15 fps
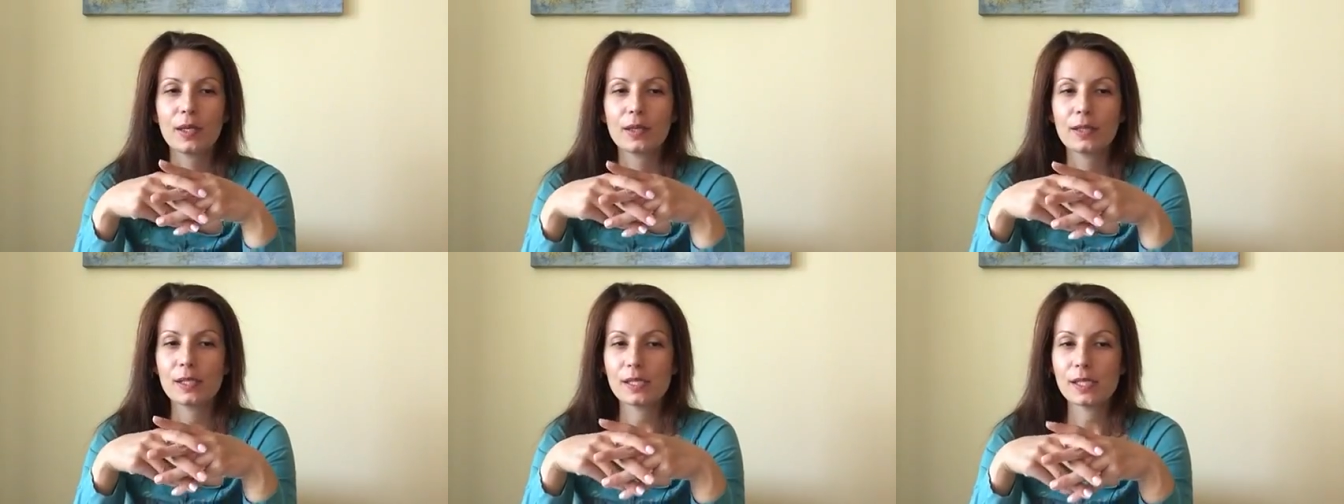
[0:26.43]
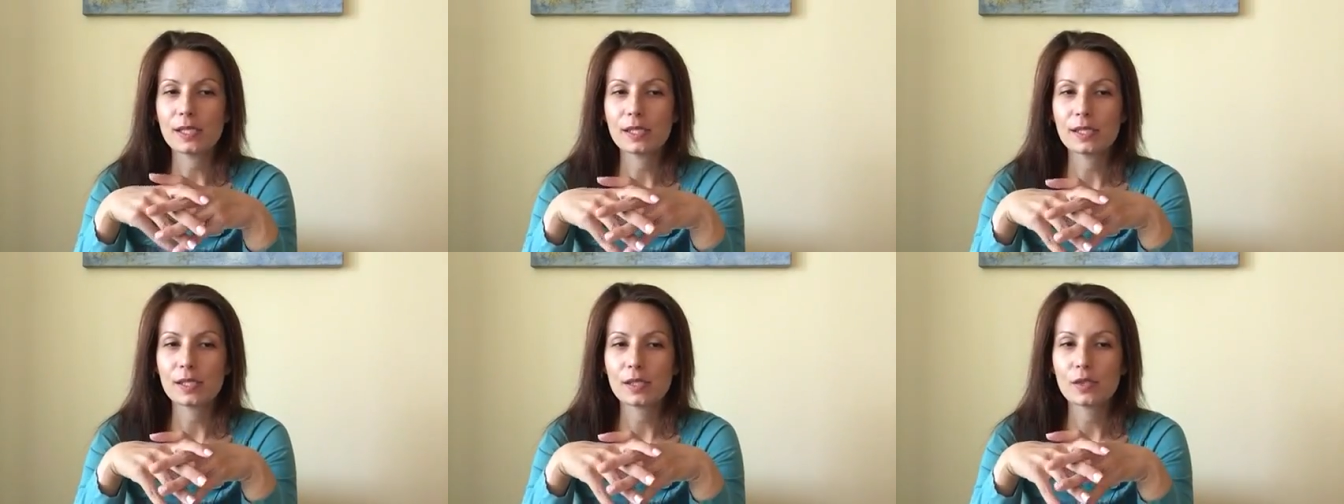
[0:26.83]
This
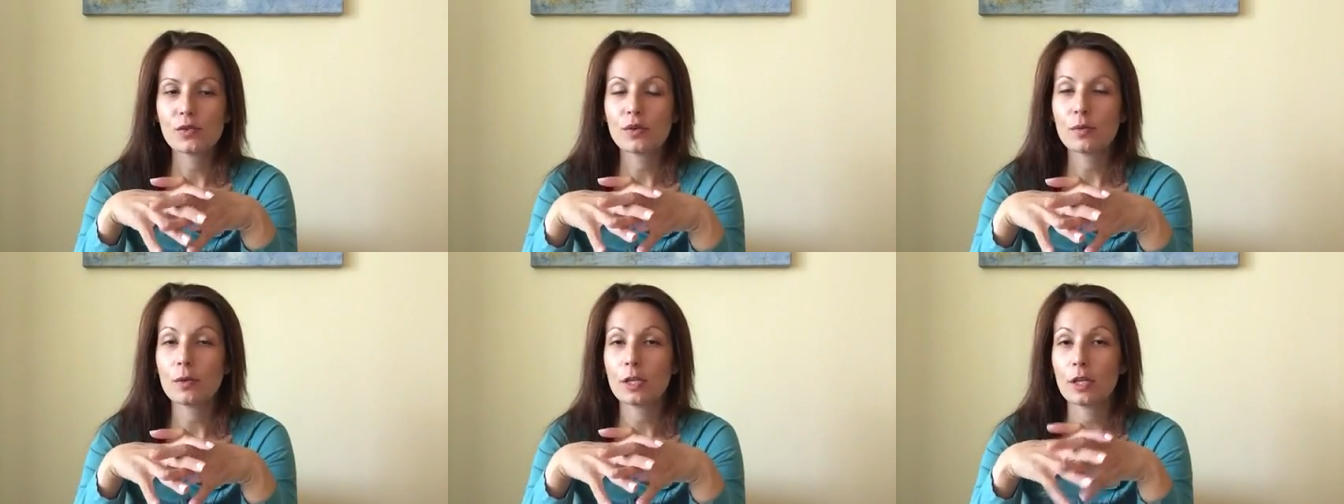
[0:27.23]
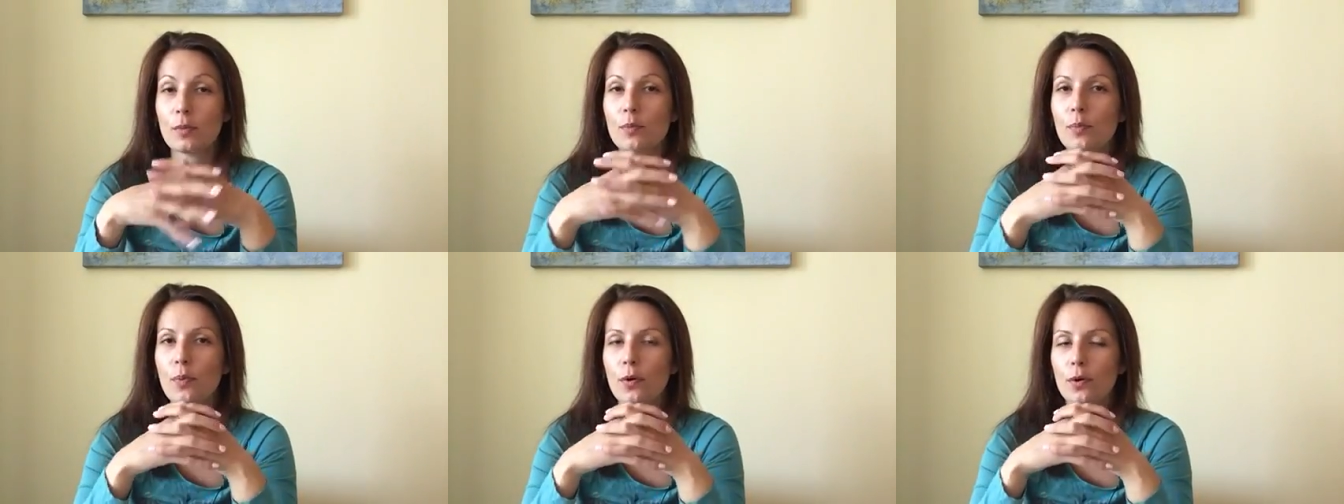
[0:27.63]
is extremely
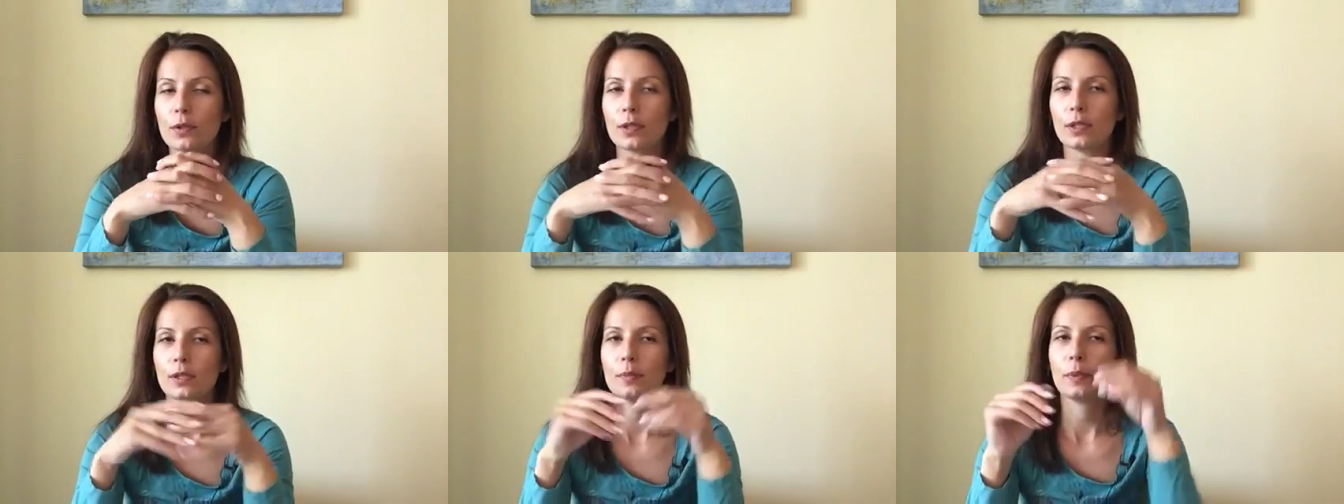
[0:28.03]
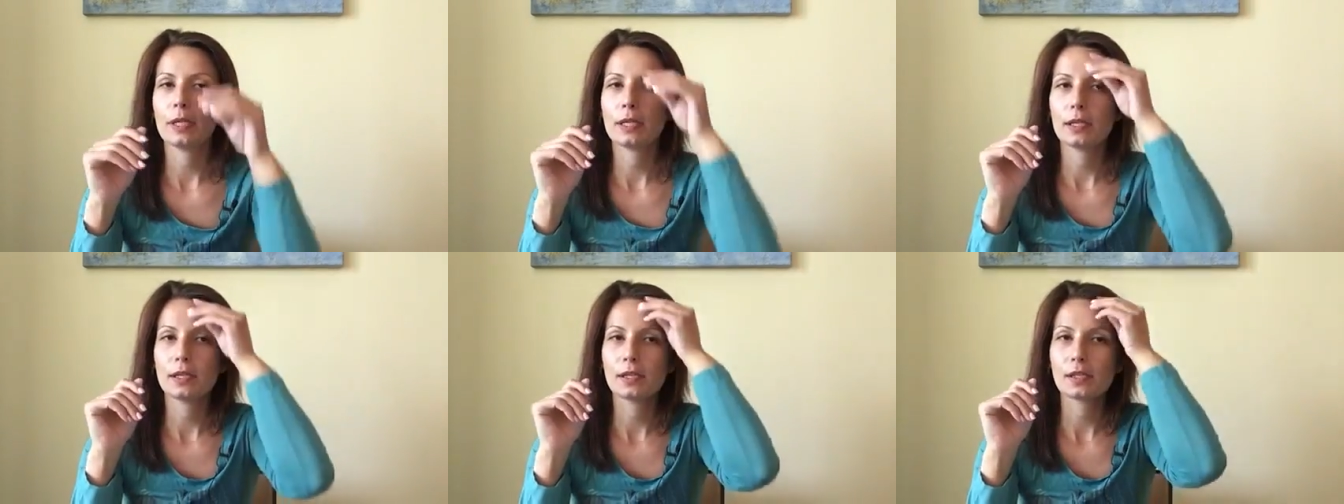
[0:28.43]
important
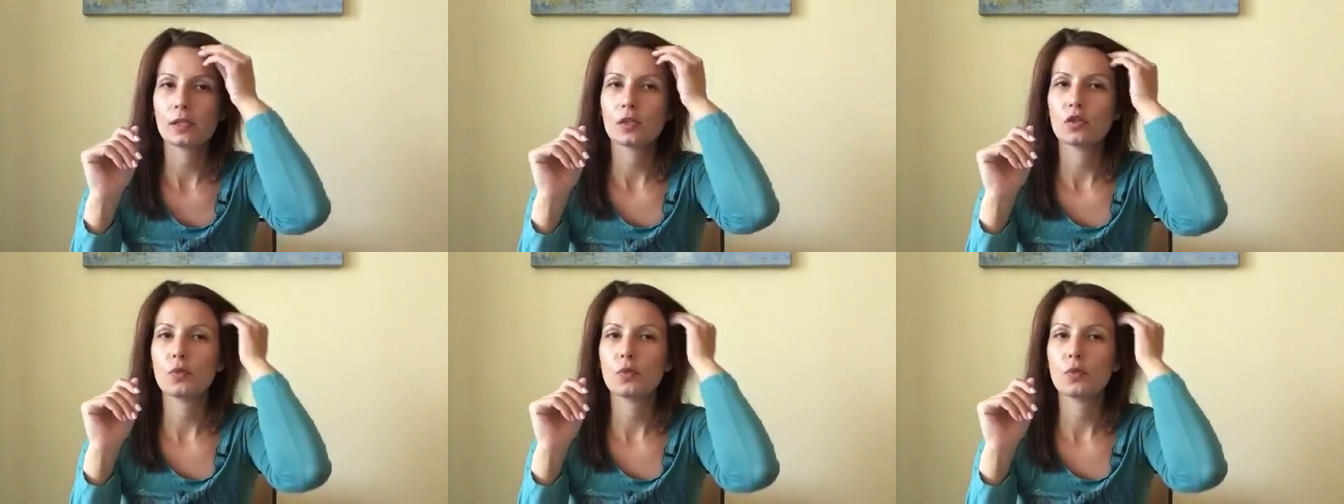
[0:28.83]
because